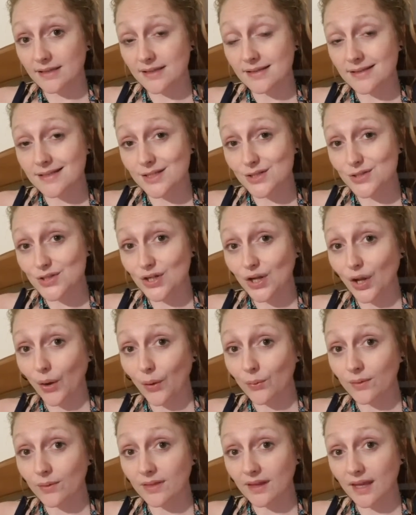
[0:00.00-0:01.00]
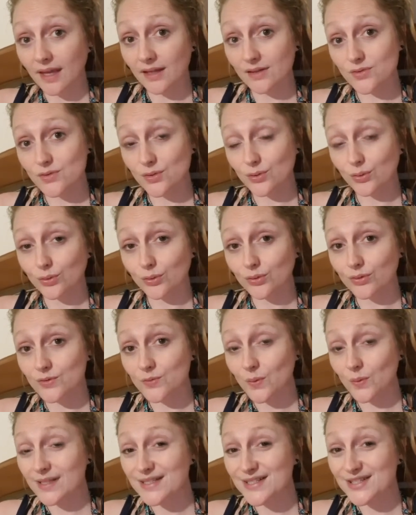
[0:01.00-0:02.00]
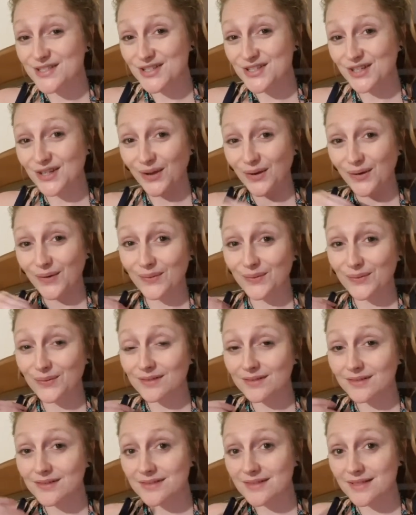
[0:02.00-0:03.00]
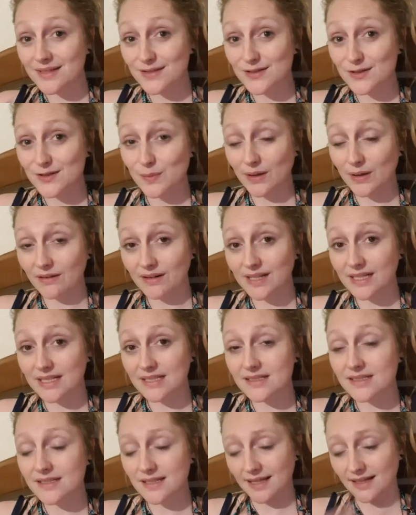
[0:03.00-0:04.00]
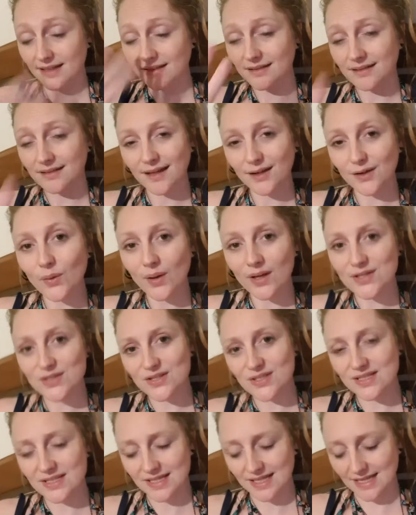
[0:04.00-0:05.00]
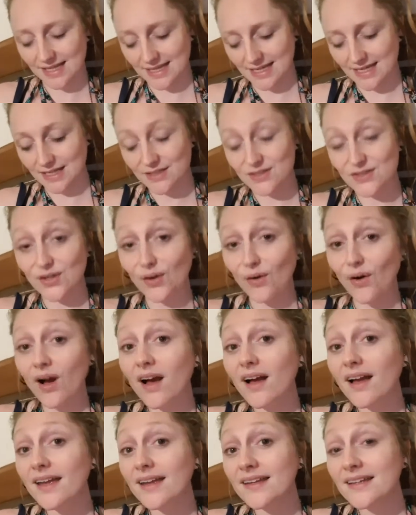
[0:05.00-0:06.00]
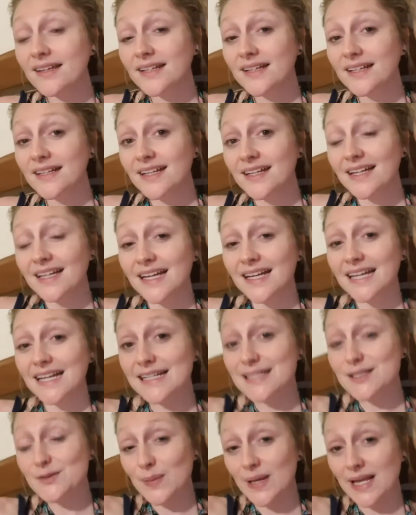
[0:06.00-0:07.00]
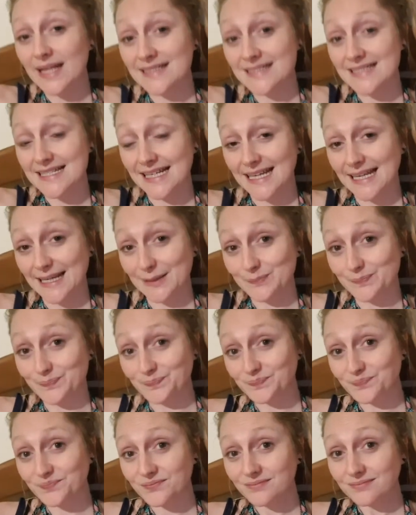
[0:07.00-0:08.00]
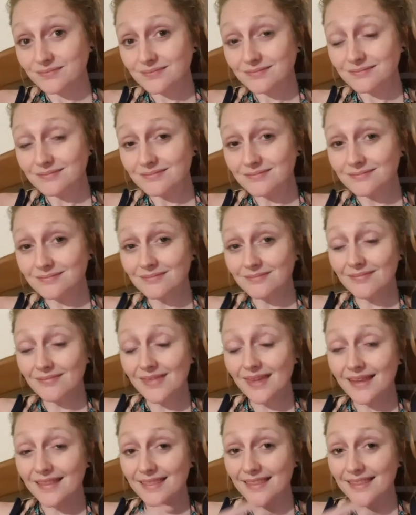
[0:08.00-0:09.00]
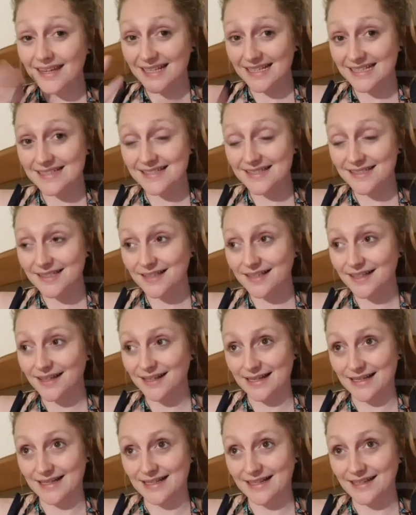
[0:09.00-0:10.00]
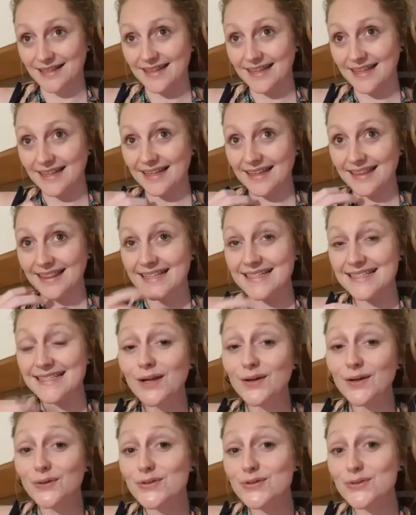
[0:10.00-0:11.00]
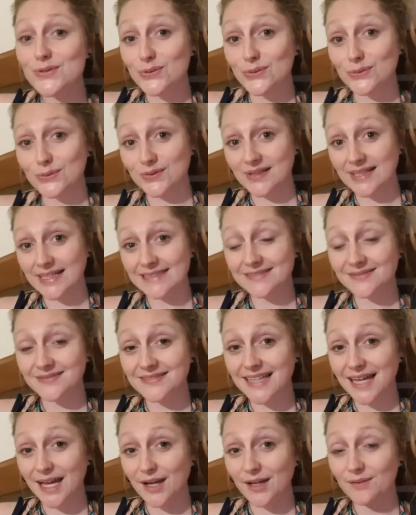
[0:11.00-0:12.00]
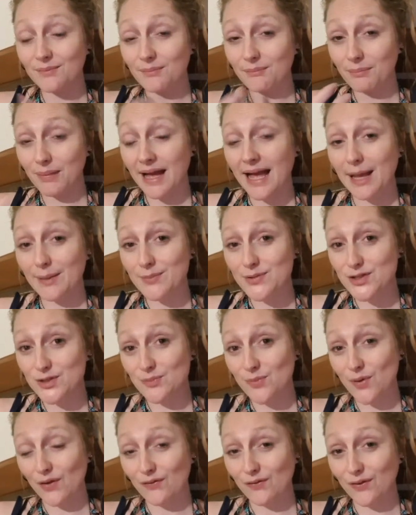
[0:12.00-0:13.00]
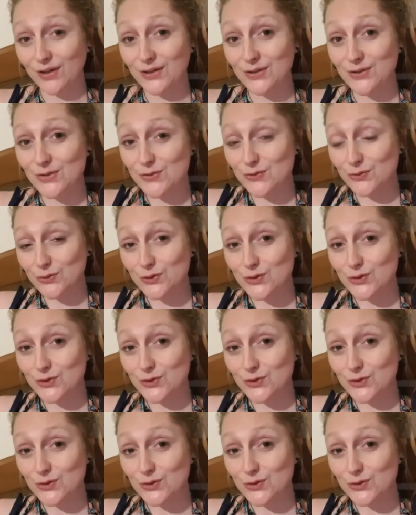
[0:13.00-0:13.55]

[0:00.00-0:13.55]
did she go with the angels, why did she go to the spirits, and questions like that. So I explained to him this this little story that perhaps you might find useful